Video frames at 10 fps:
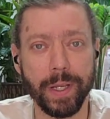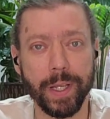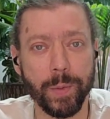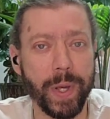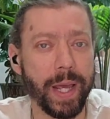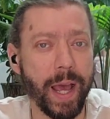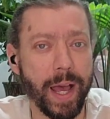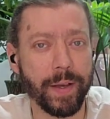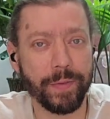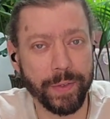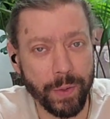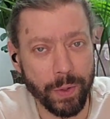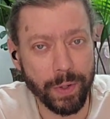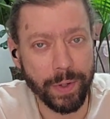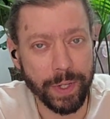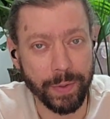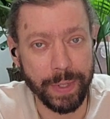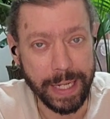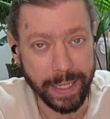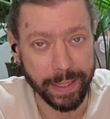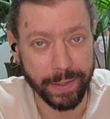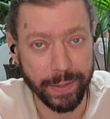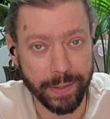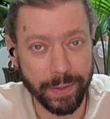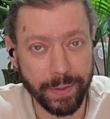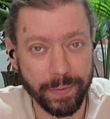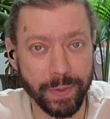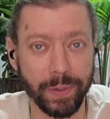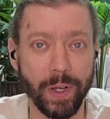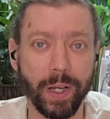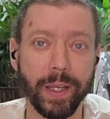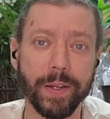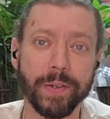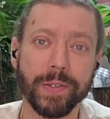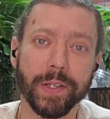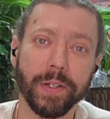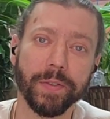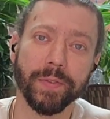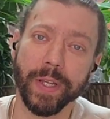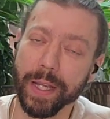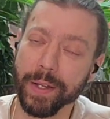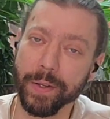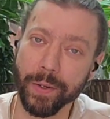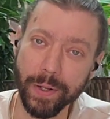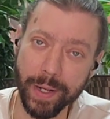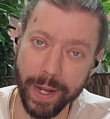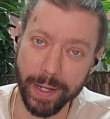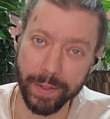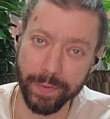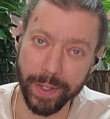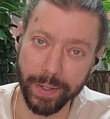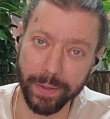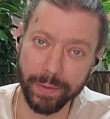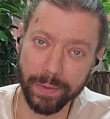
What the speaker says: You may have your uniqueness for locking yourself in your negative ego,